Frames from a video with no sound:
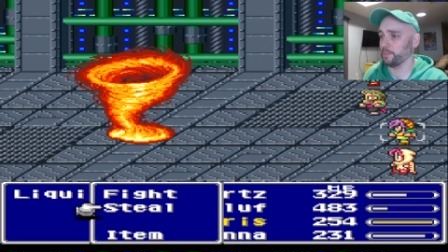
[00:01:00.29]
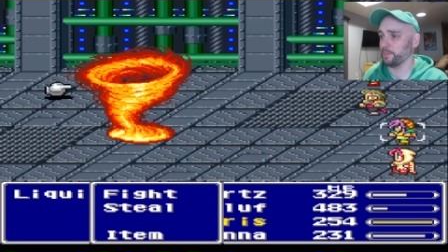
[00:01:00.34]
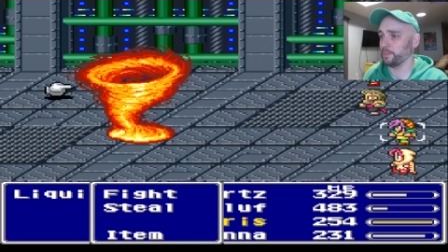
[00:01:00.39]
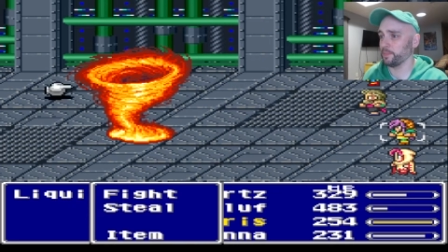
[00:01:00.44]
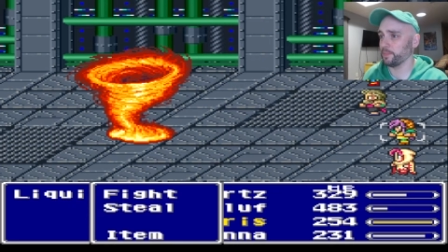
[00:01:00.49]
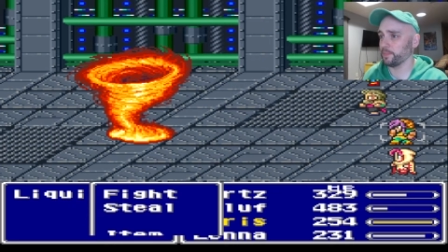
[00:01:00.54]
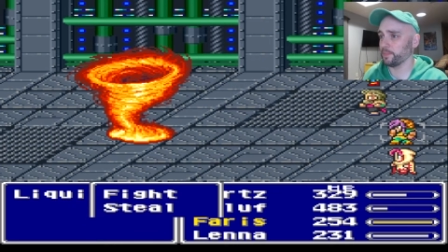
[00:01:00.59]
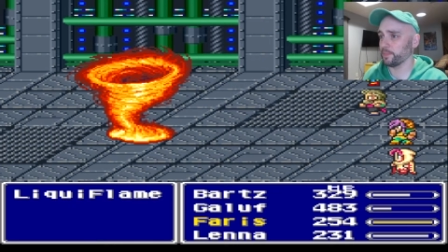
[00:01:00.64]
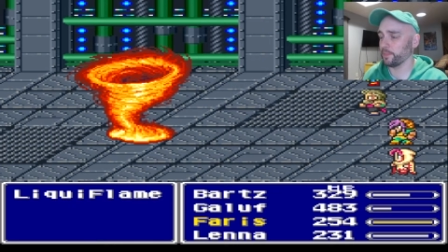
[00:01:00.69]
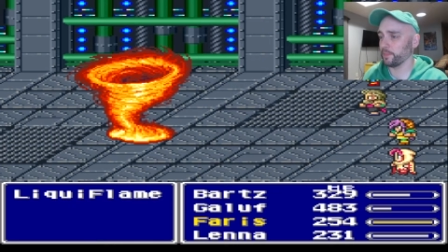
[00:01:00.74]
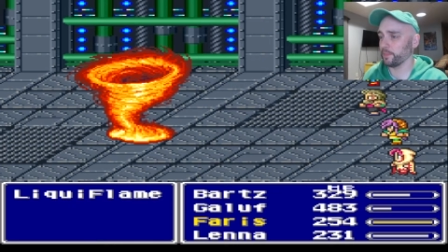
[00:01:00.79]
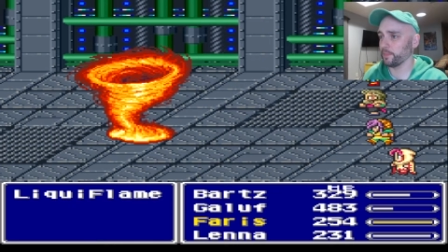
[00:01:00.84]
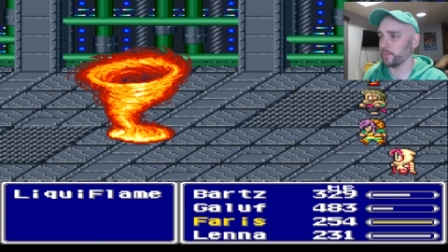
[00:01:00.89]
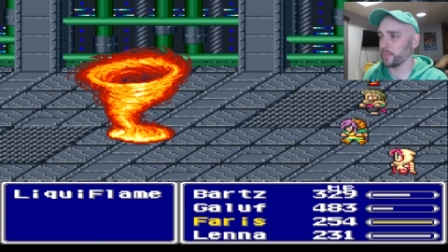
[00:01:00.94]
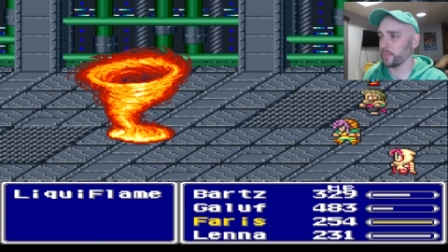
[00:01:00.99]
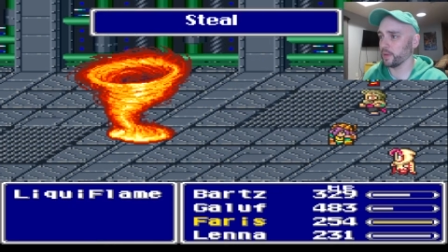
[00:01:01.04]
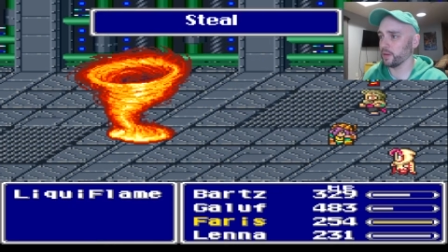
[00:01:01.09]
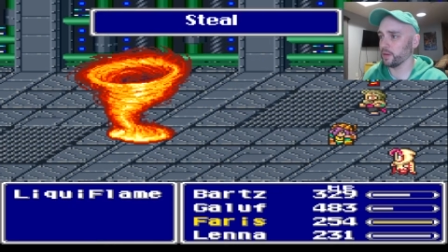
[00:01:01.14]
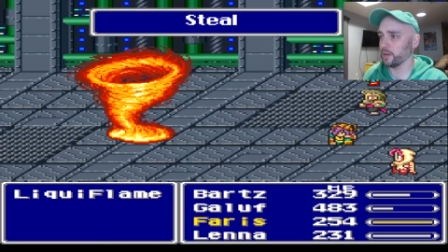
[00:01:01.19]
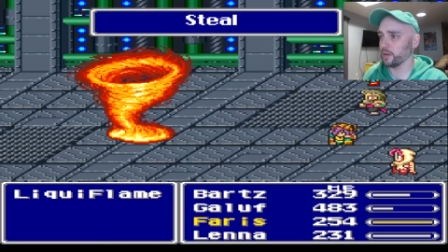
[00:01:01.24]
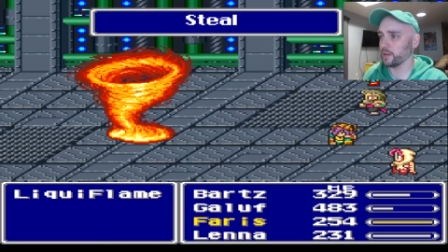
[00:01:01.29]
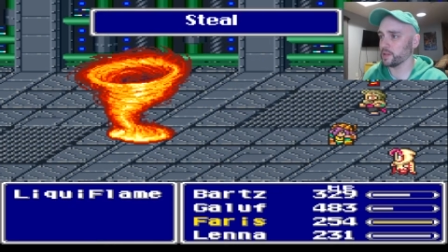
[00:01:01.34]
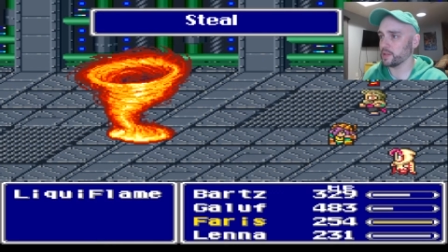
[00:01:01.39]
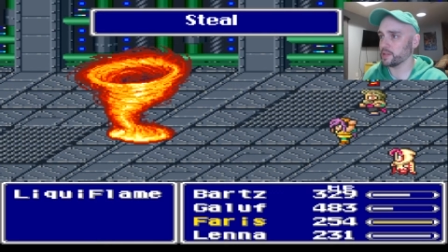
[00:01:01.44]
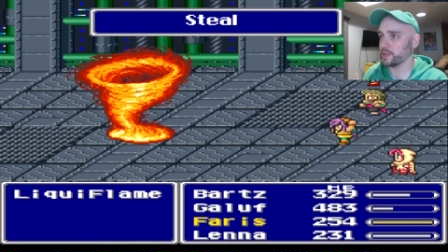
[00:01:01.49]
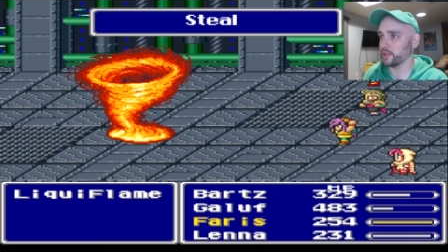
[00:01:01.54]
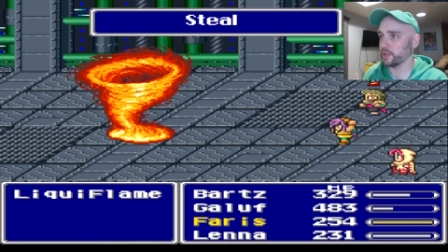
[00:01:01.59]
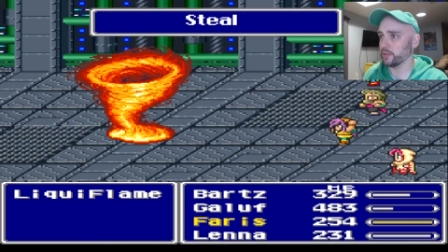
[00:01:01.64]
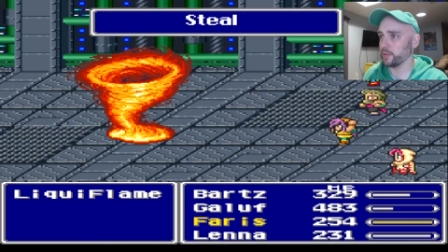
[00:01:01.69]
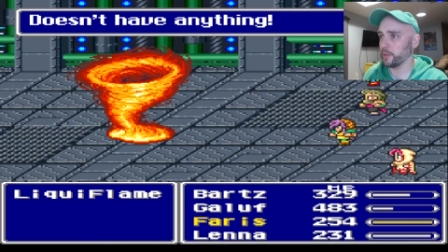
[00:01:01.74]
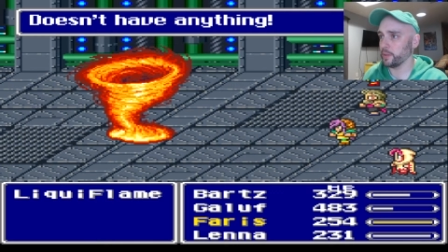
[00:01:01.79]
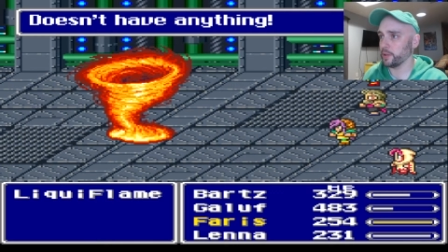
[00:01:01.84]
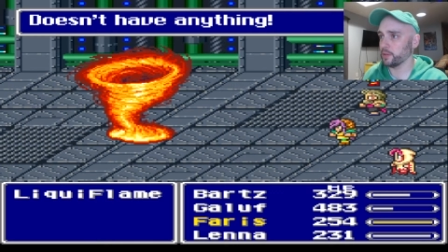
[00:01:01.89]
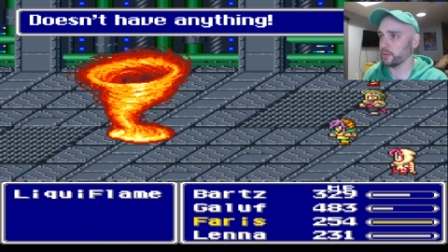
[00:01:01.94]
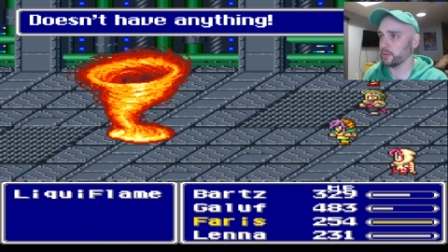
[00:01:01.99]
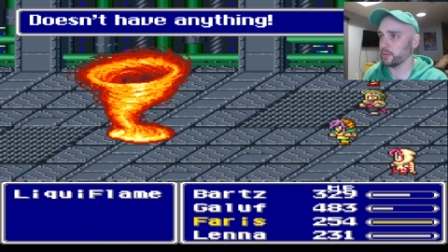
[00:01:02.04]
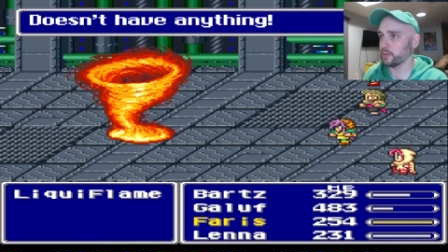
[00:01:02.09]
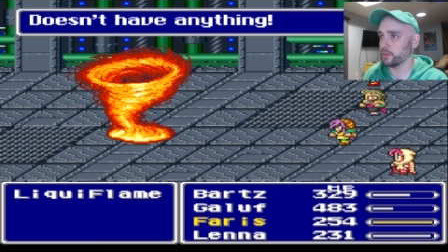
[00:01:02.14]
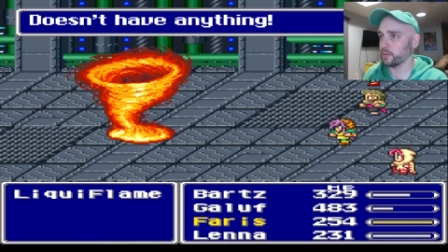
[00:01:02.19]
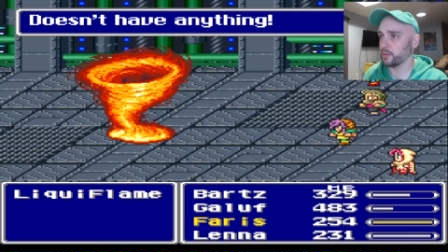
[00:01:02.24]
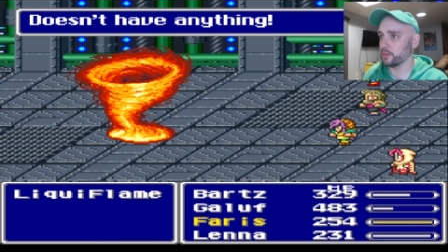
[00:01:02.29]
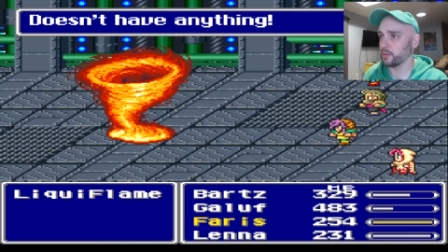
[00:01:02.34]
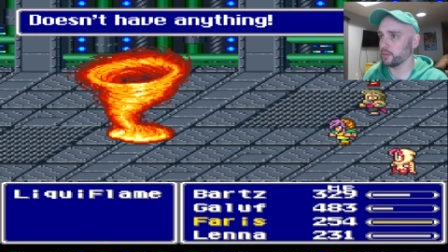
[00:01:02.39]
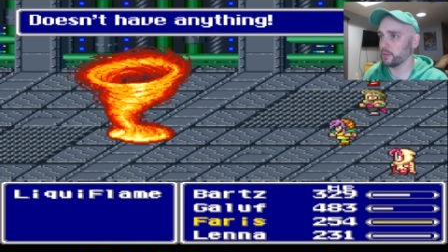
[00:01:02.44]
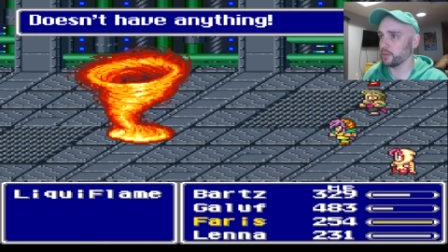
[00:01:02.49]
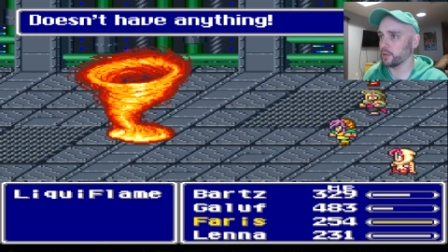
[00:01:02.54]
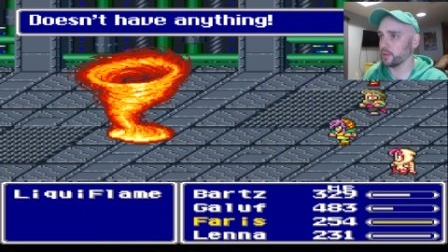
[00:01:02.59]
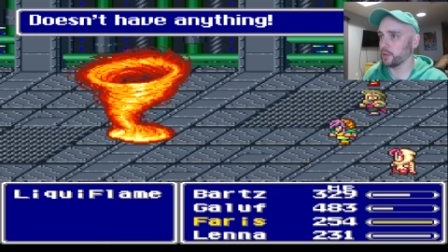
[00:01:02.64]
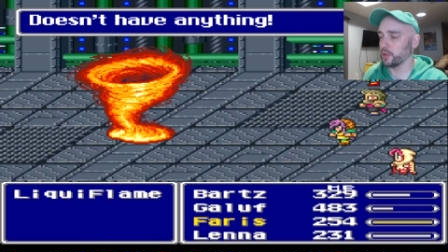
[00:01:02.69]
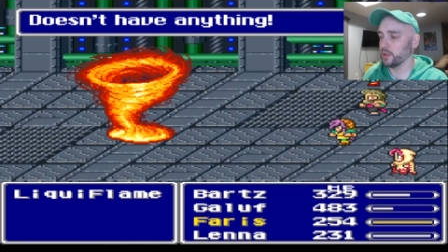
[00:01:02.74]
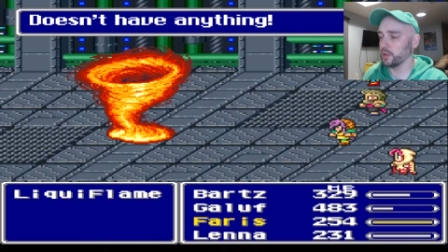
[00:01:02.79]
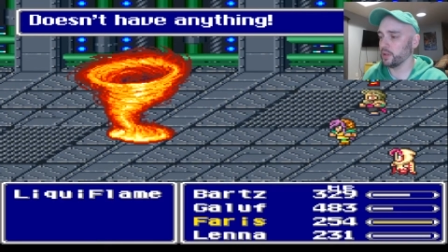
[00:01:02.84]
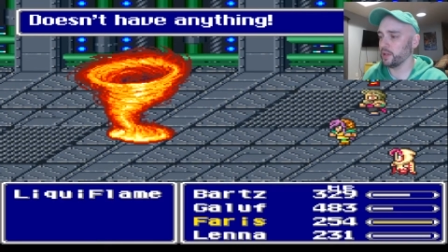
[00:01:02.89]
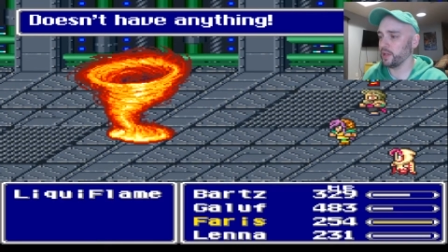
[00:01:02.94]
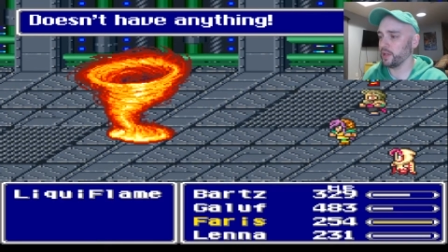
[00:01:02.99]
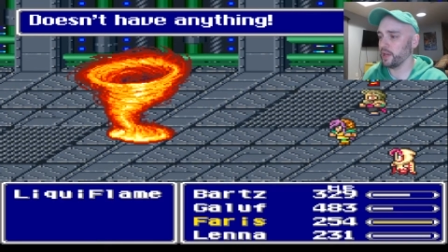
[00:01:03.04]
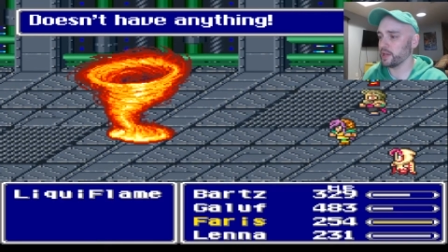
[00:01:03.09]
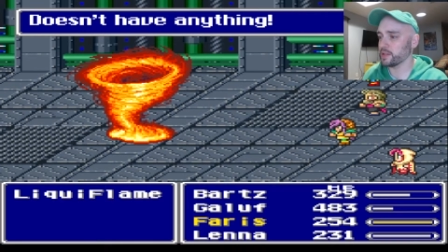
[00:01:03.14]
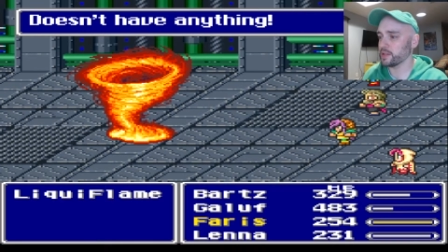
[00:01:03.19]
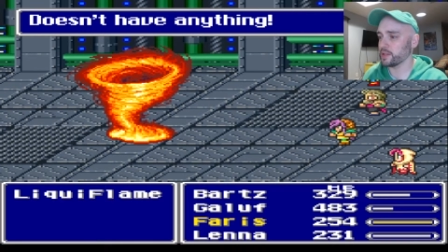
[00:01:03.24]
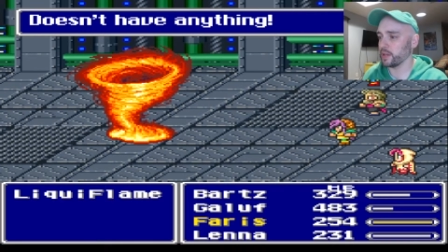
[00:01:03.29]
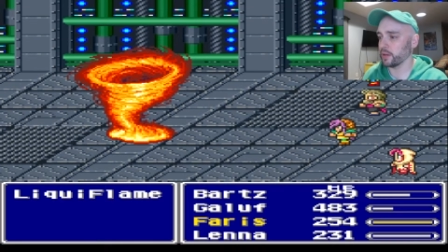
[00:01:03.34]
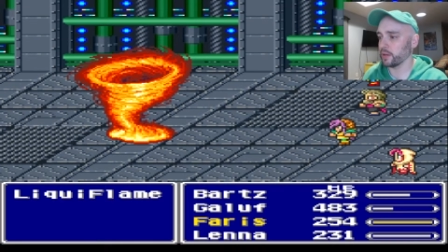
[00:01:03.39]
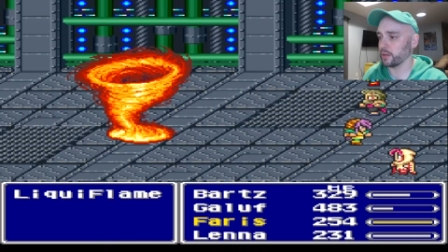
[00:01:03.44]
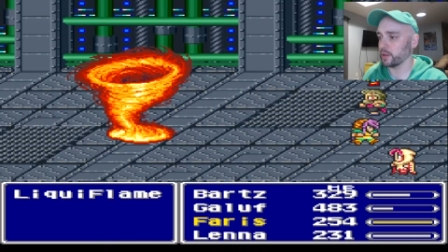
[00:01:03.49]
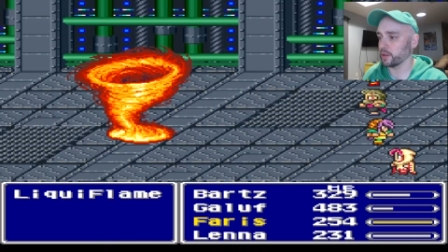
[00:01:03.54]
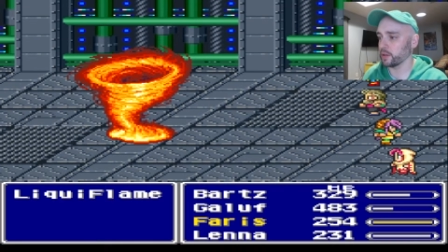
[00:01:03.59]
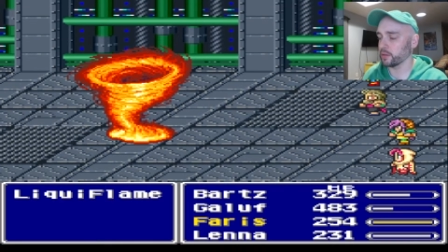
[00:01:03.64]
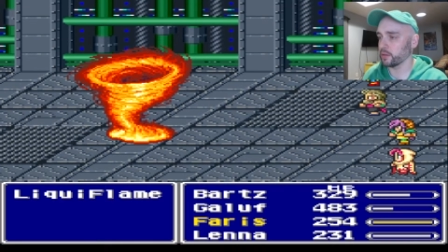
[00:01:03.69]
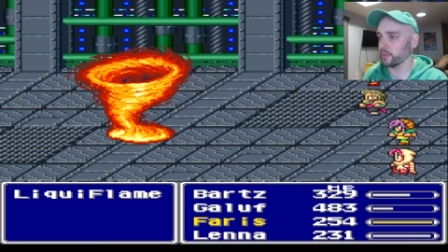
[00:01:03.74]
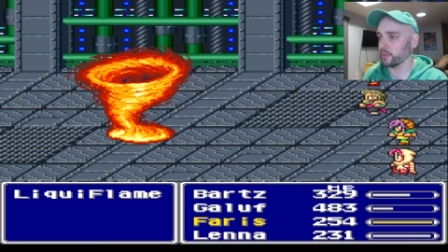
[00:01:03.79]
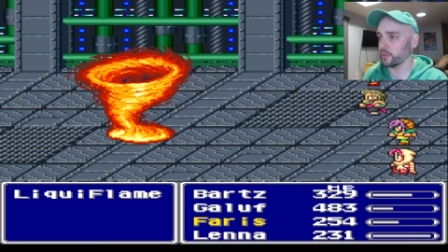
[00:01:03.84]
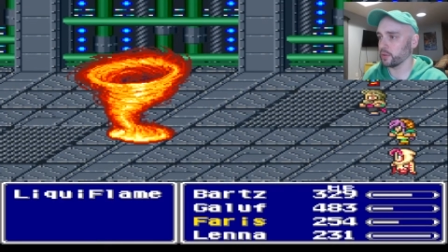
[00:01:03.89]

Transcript: Can I steal from it? It has nothing. Of